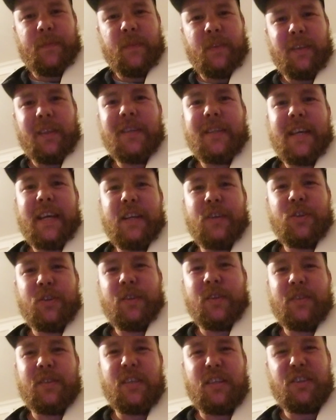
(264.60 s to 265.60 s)
the
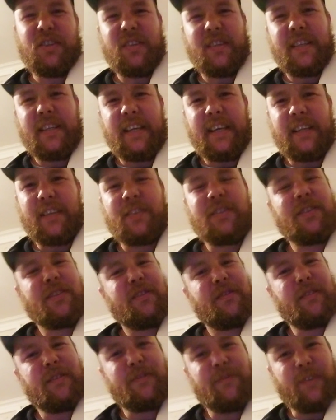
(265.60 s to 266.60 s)
tension essentially
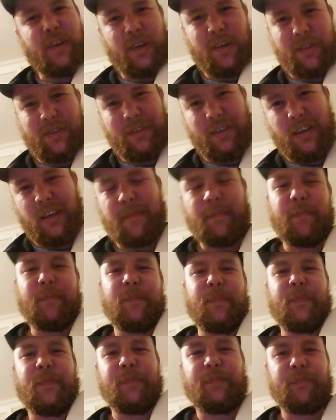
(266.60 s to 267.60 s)
gets, as far as I'm
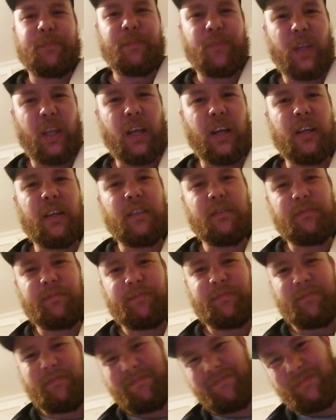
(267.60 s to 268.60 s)

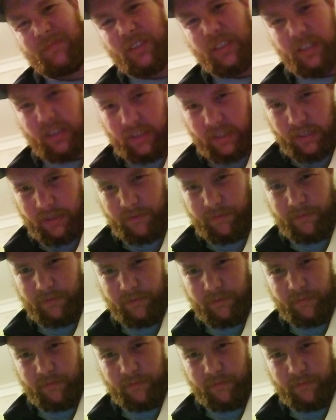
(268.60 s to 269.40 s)
kind of